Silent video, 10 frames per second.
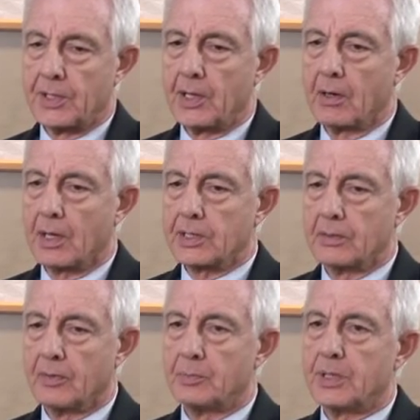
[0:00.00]
the introduction
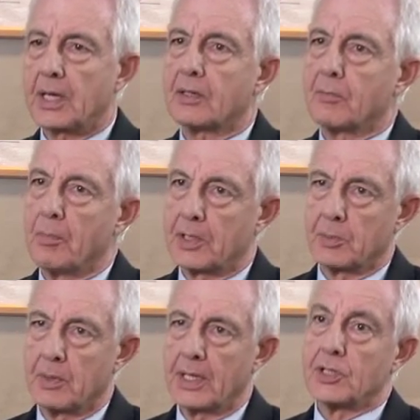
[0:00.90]
of objective
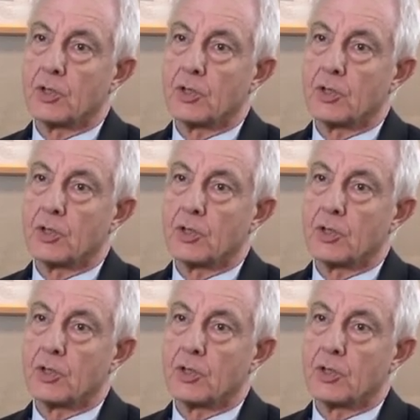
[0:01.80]
measurement is